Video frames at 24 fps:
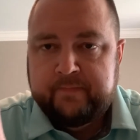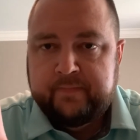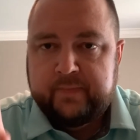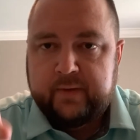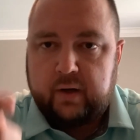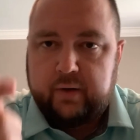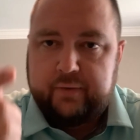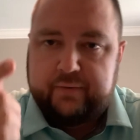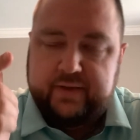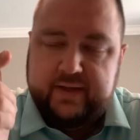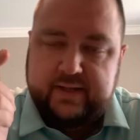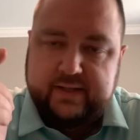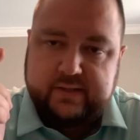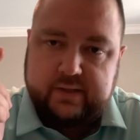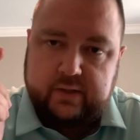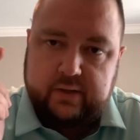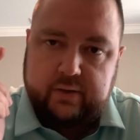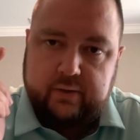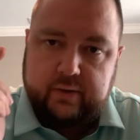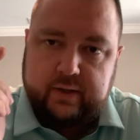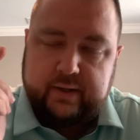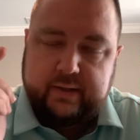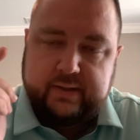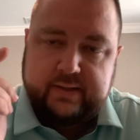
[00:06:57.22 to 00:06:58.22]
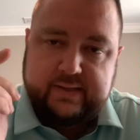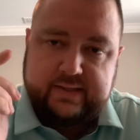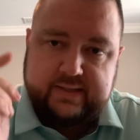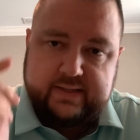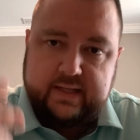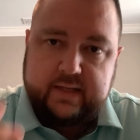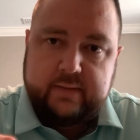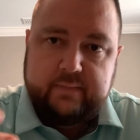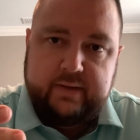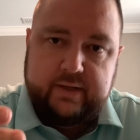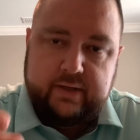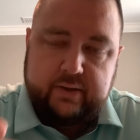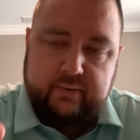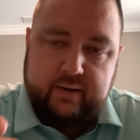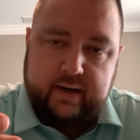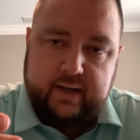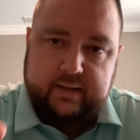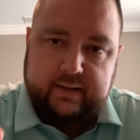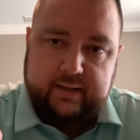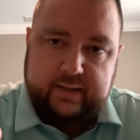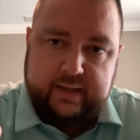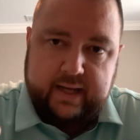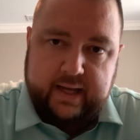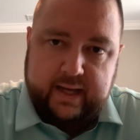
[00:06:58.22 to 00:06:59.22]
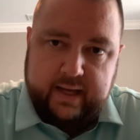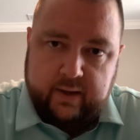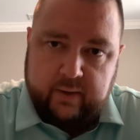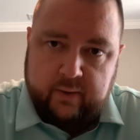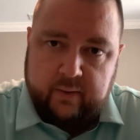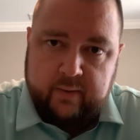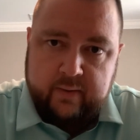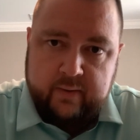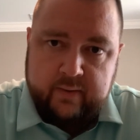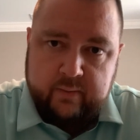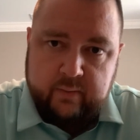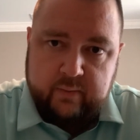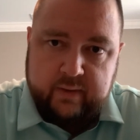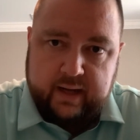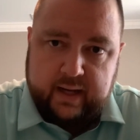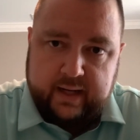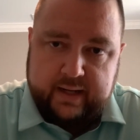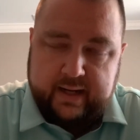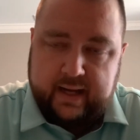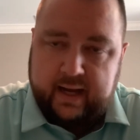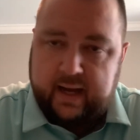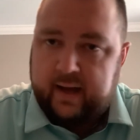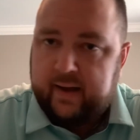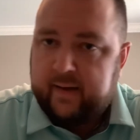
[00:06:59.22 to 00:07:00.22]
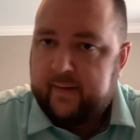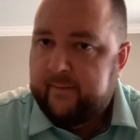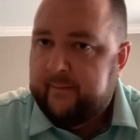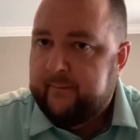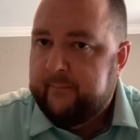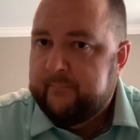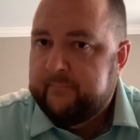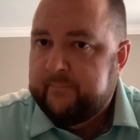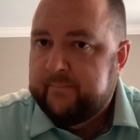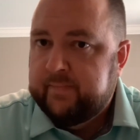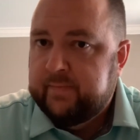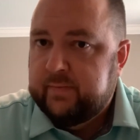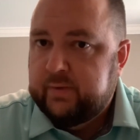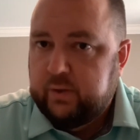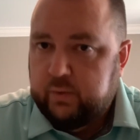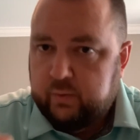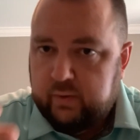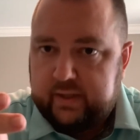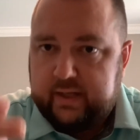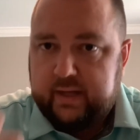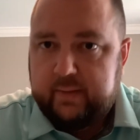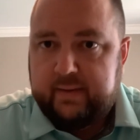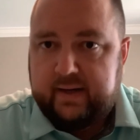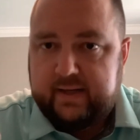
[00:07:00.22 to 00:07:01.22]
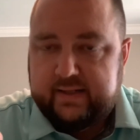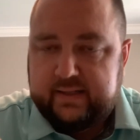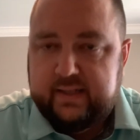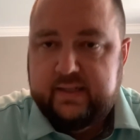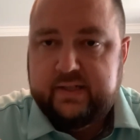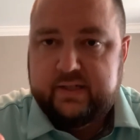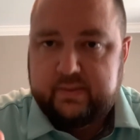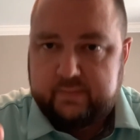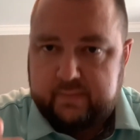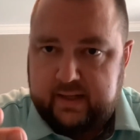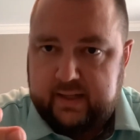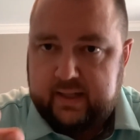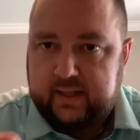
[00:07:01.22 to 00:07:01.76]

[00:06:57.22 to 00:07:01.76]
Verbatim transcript: are things that are going to send me directly to hell when I die. You want to get my attention, man?